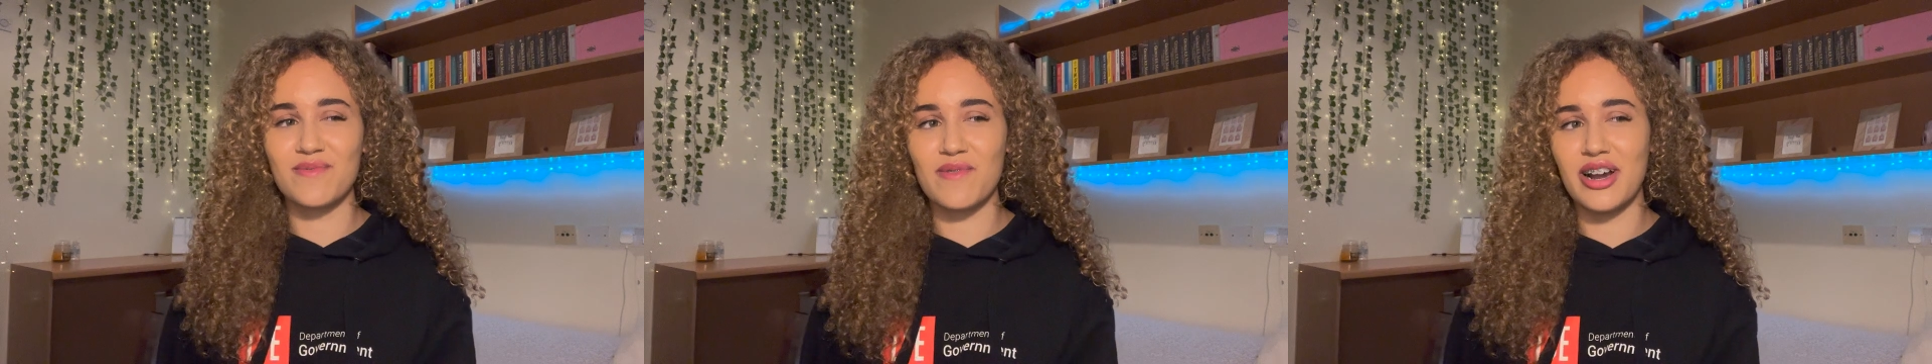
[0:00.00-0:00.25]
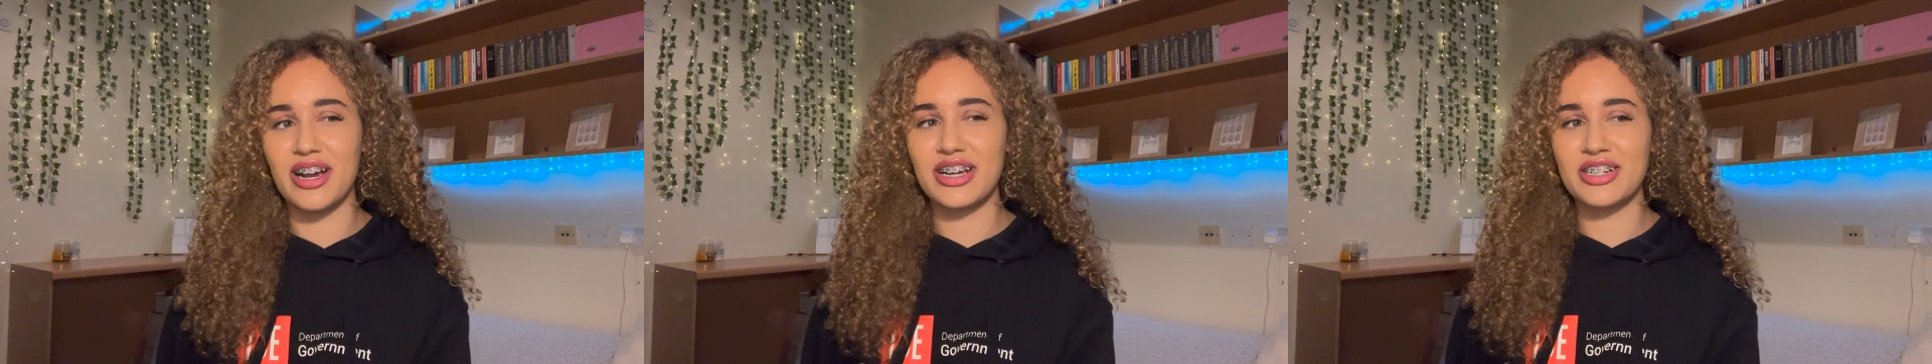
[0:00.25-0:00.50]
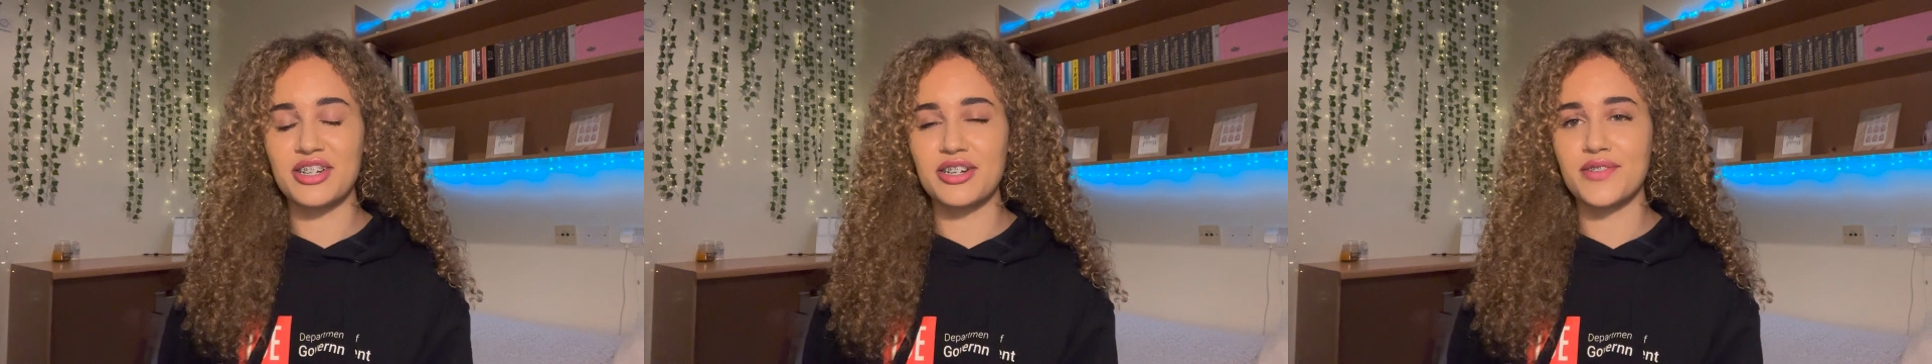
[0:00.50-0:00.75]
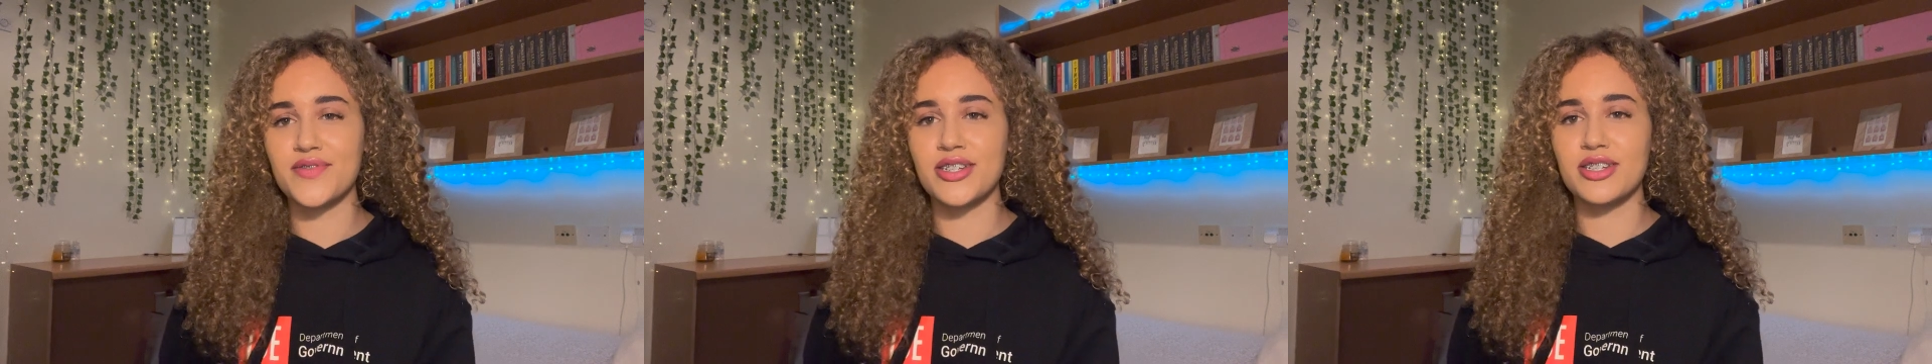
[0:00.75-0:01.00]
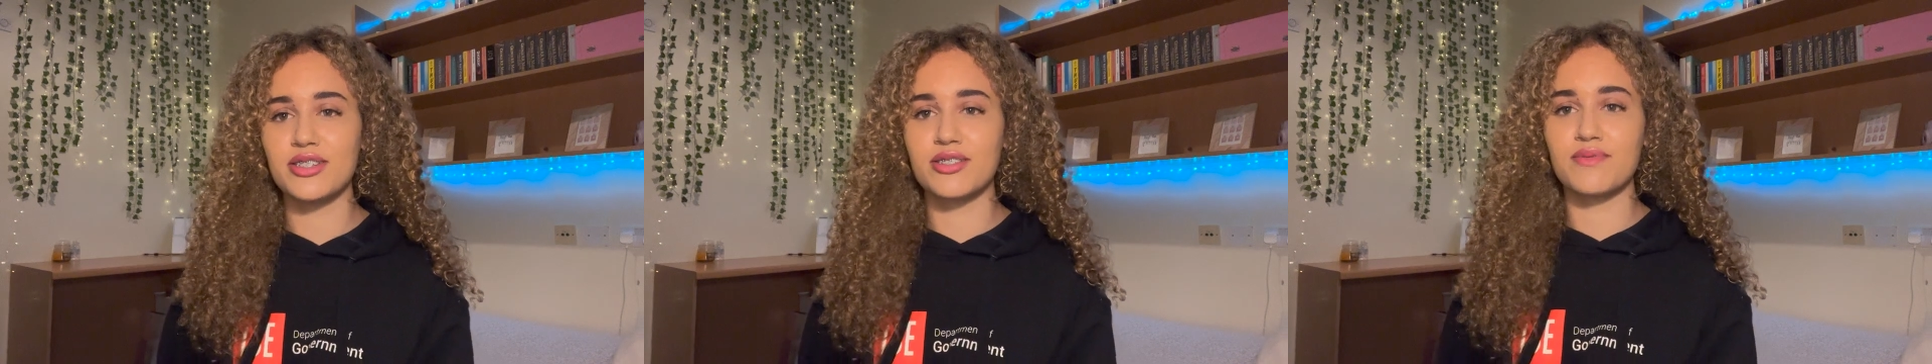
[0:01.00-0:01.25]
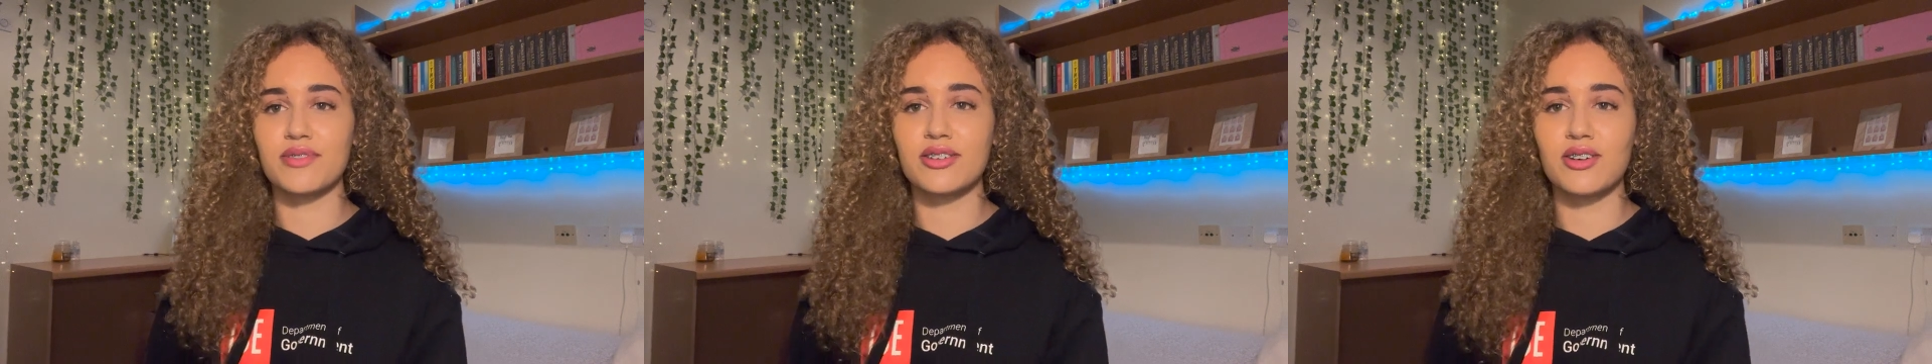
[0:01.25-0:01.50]
word i don't know if i'd use the
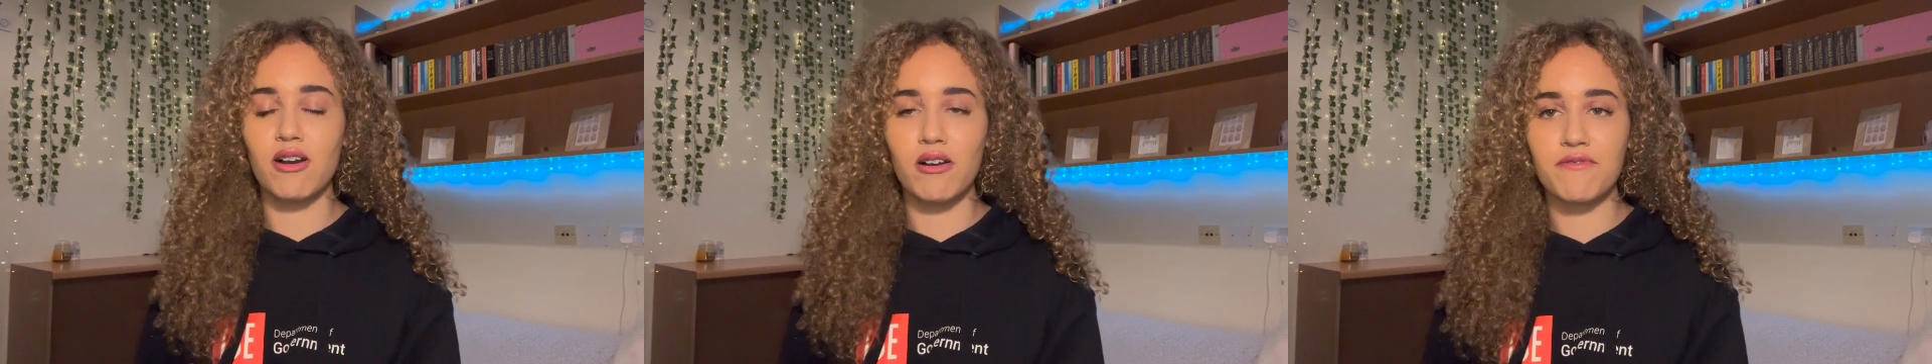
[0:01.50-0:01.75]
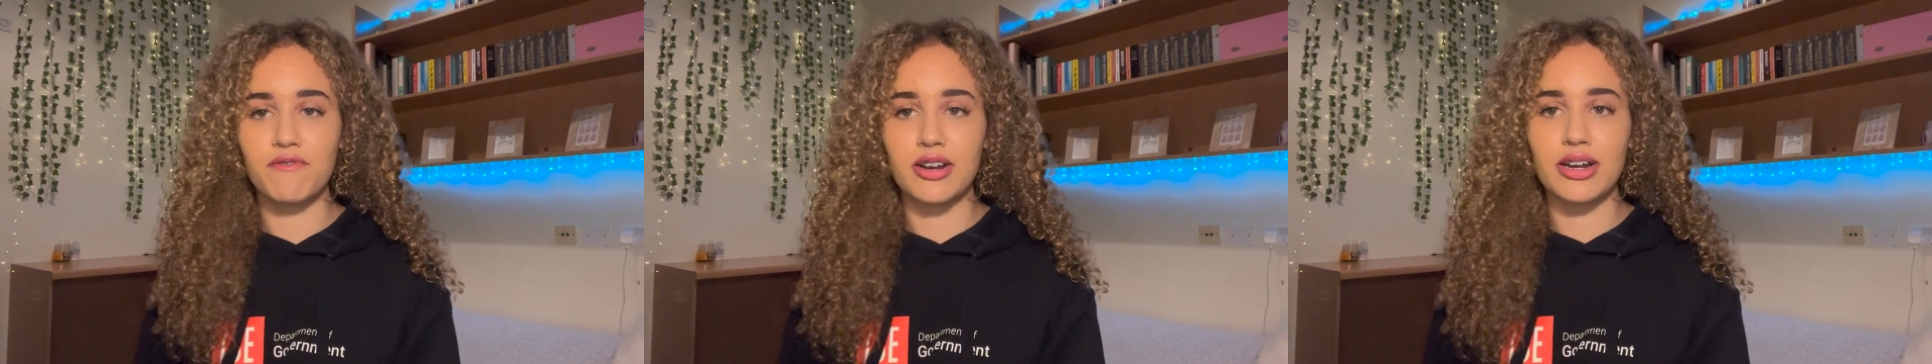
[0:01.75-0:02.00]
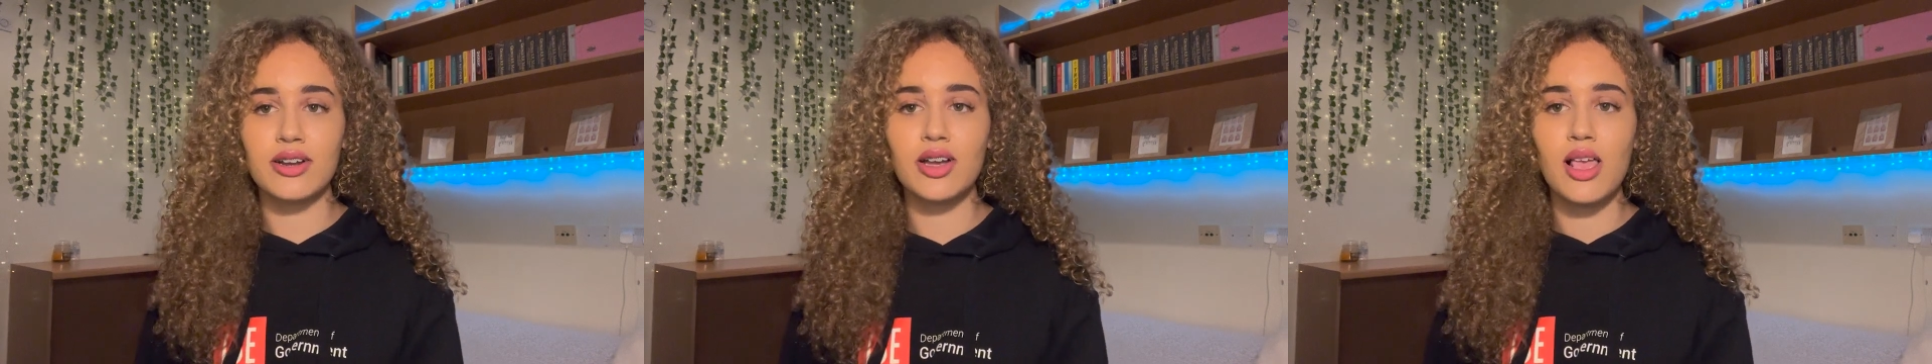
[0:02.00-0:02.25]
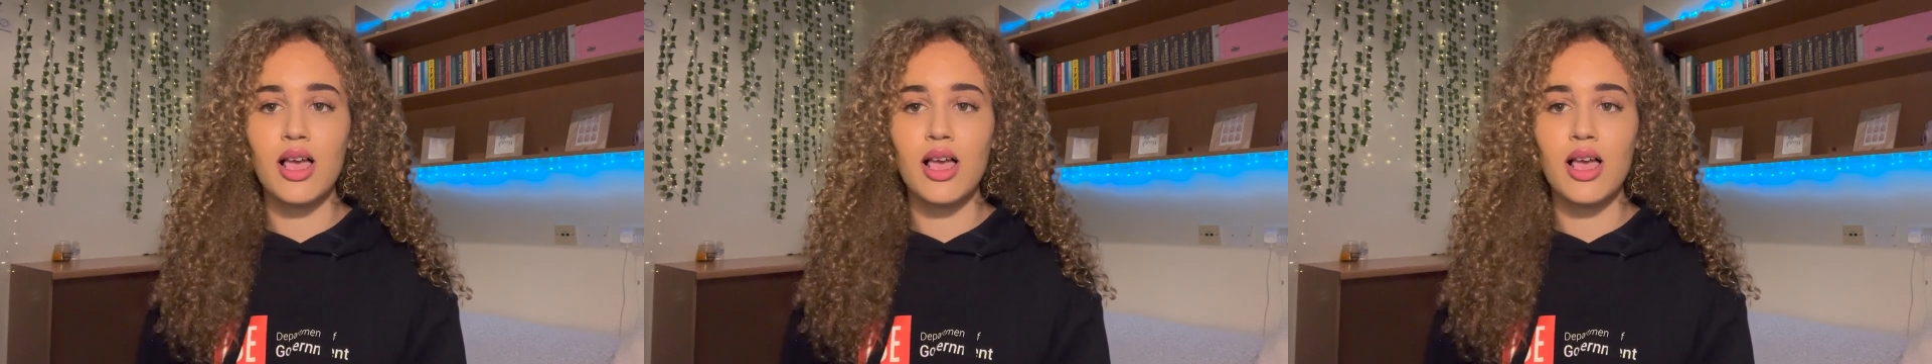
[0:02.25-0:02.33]
word cutthroat